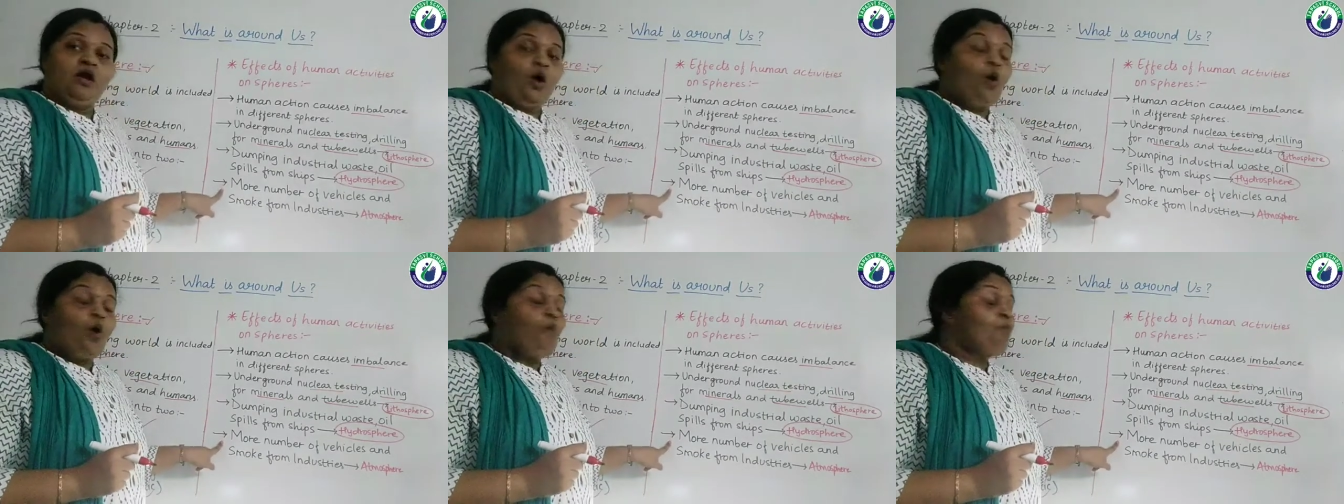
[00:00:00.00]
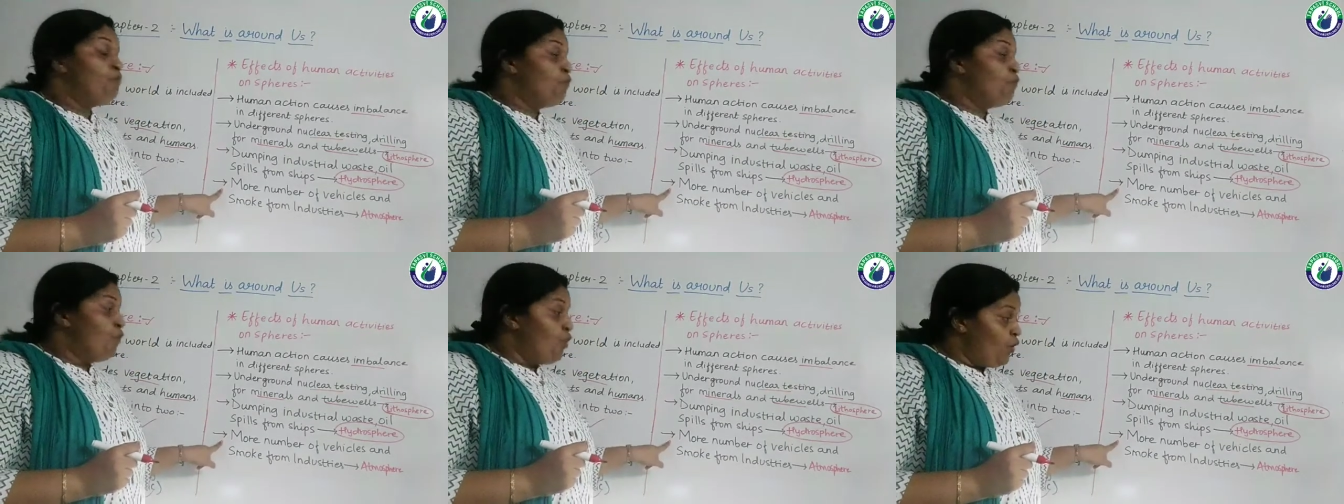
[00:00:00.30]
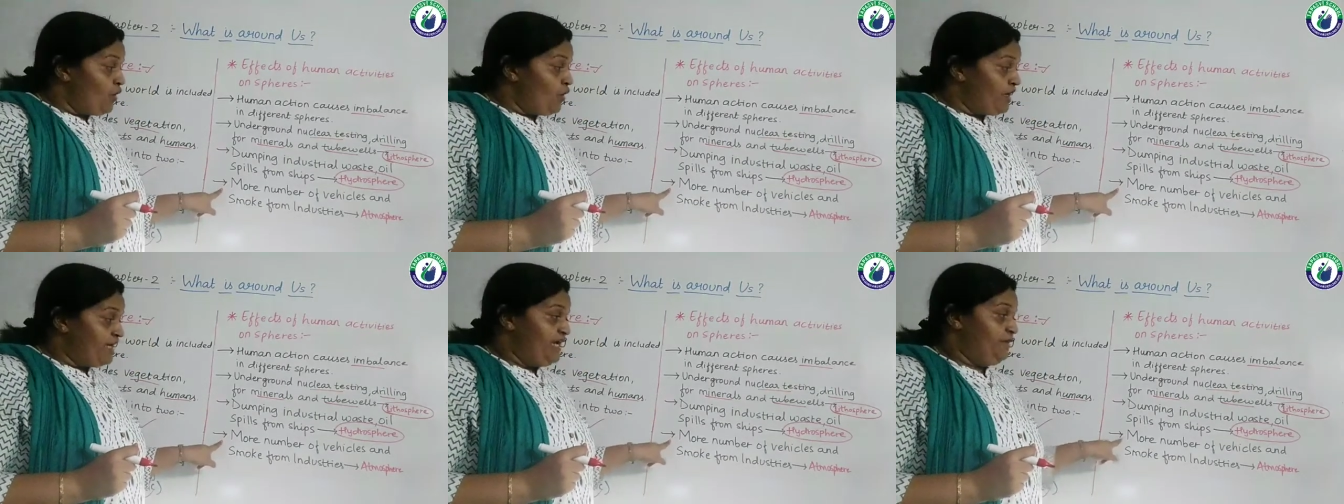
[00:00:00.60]

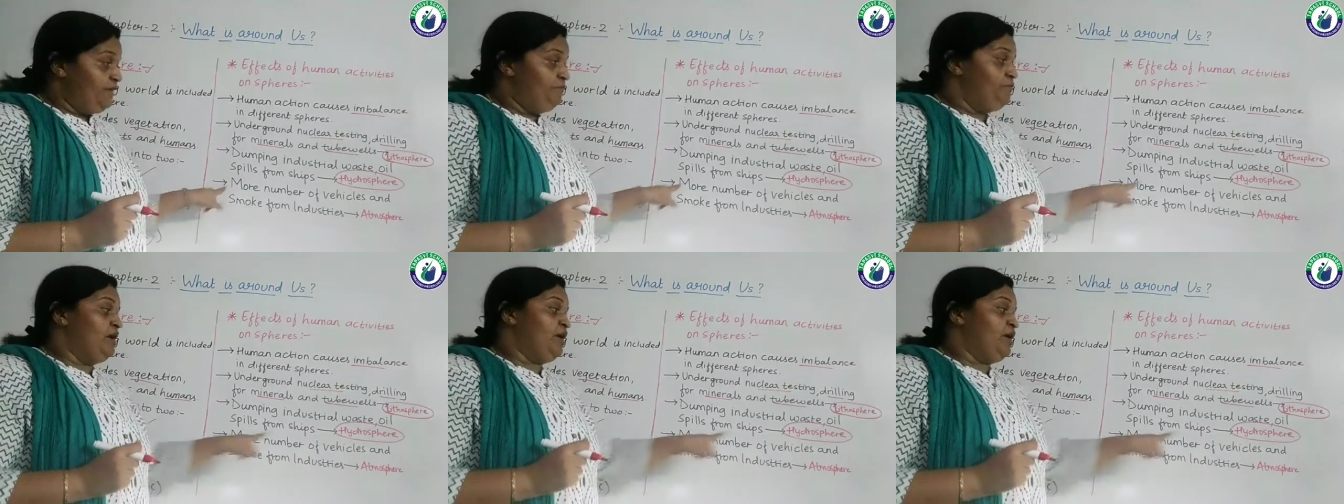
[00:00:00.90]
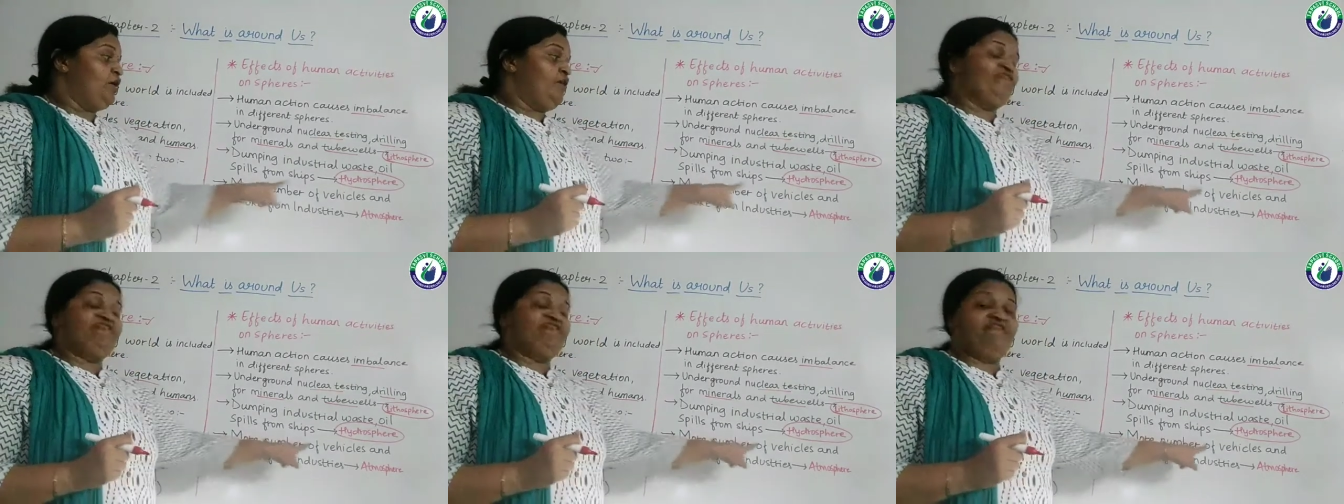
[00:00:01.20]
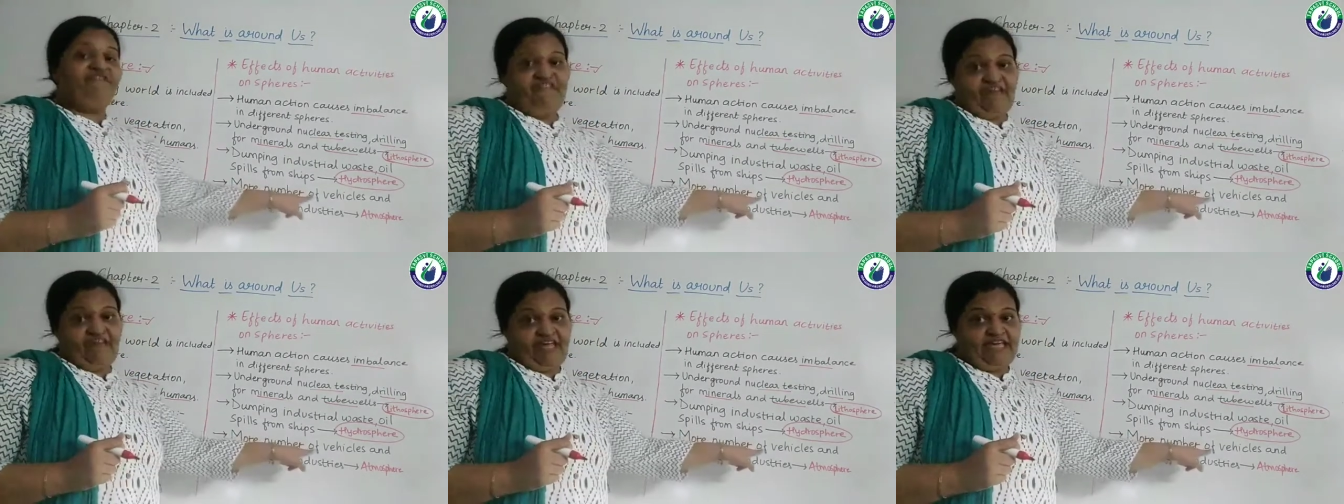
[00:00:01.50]
More number of
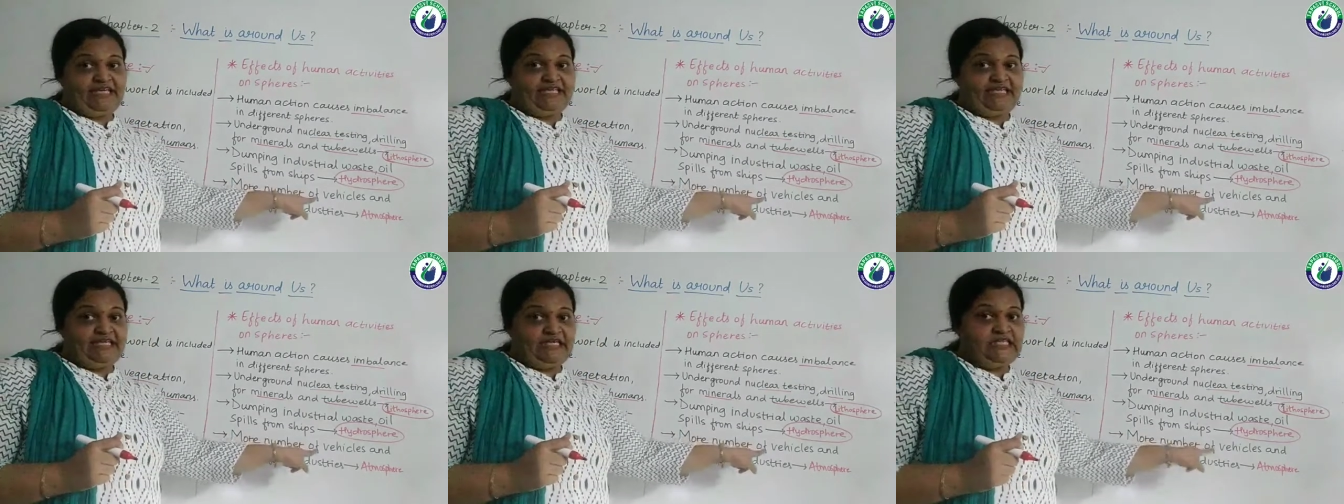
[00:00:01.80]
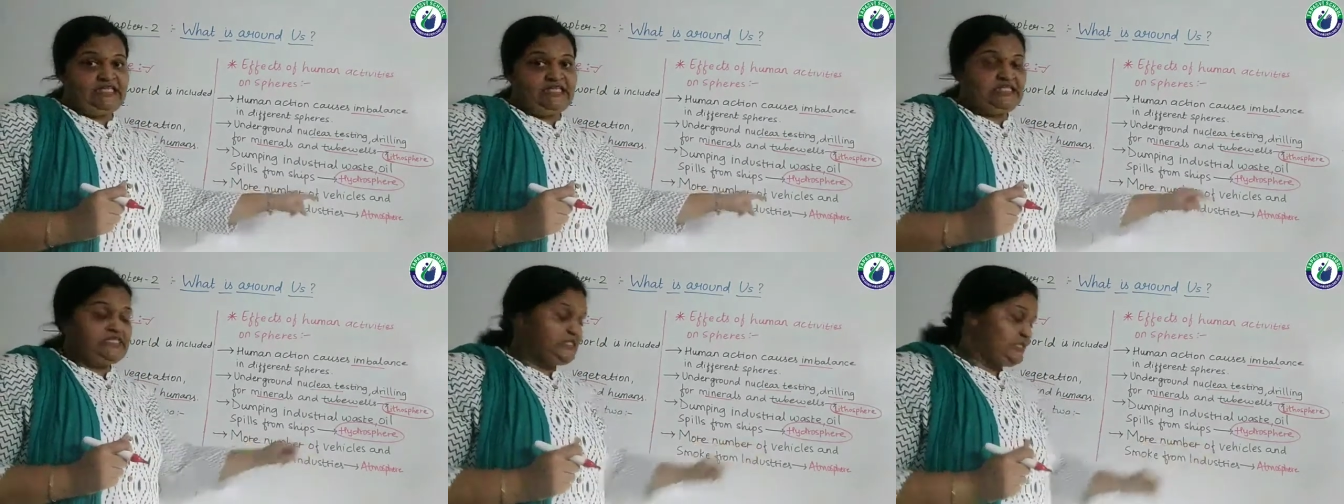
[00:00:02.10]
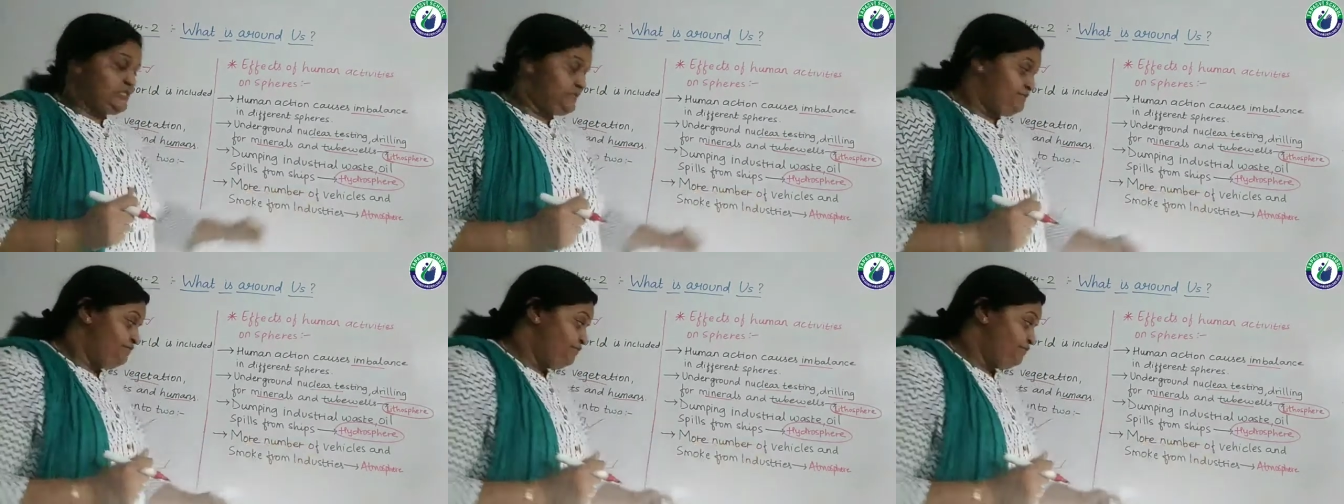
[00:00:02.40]

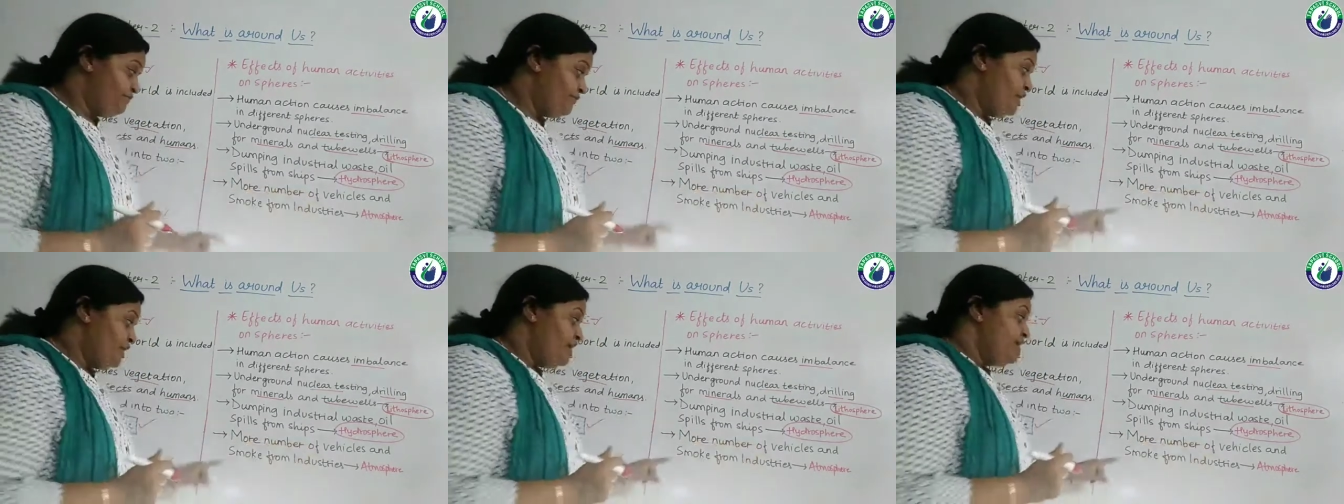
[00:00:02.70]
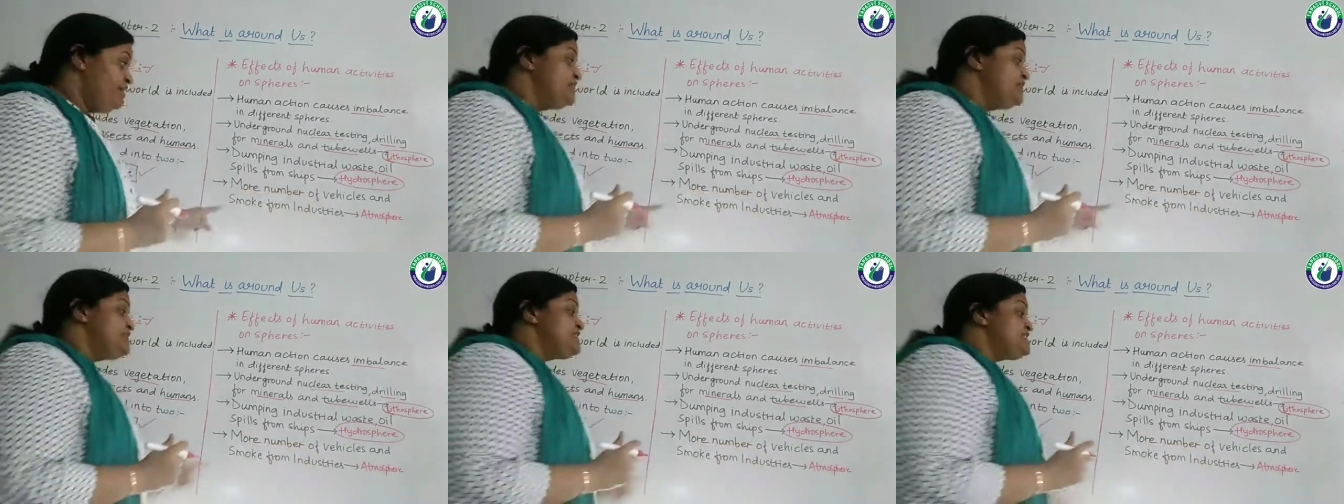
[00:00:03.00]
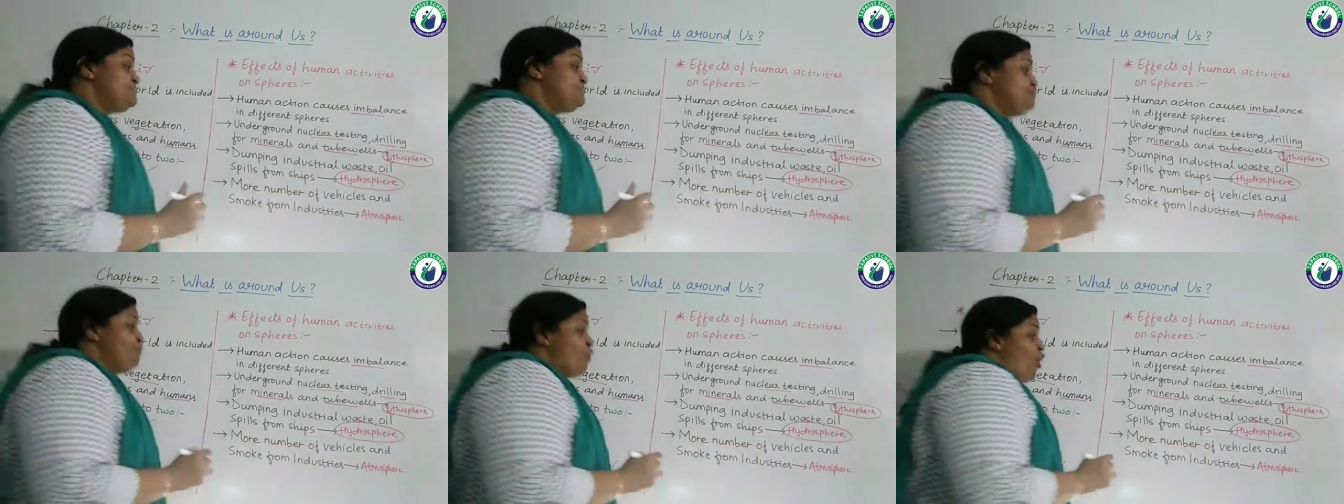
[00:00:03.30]
vehicles,
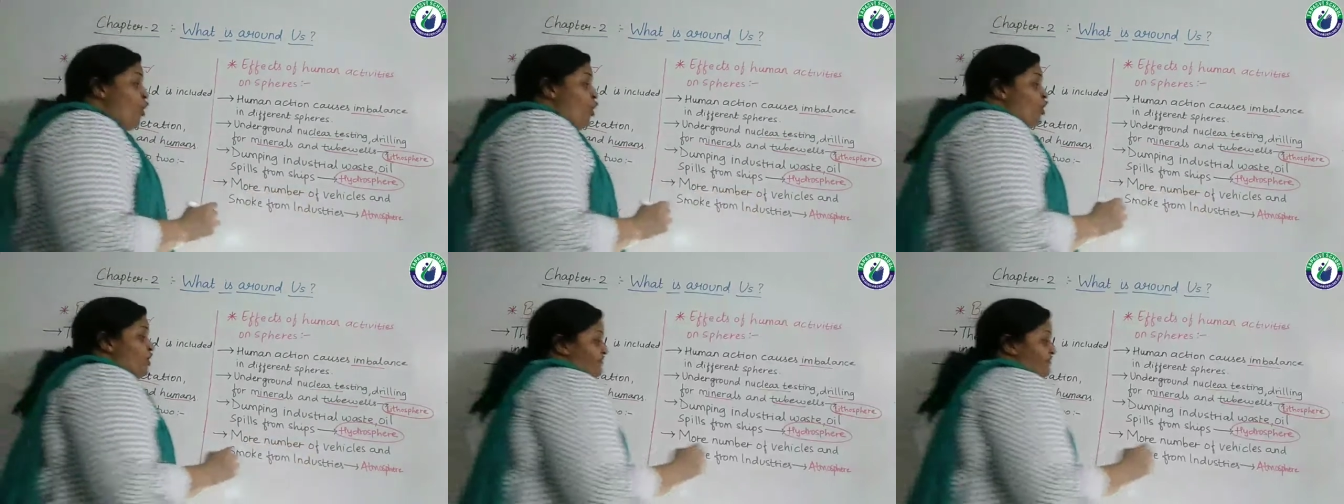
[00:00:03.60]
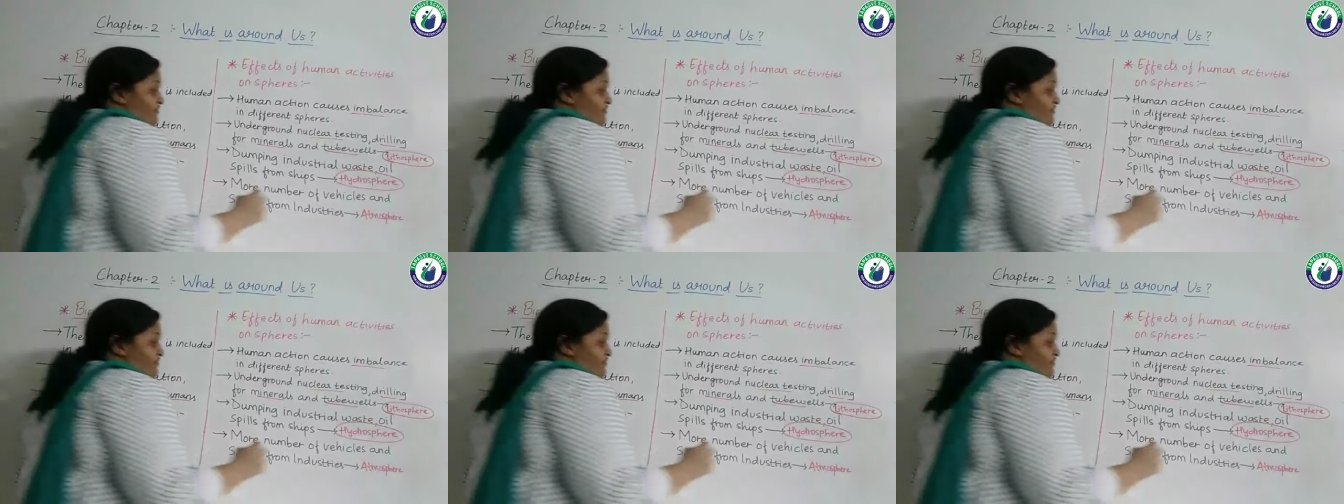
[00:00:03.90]
smoke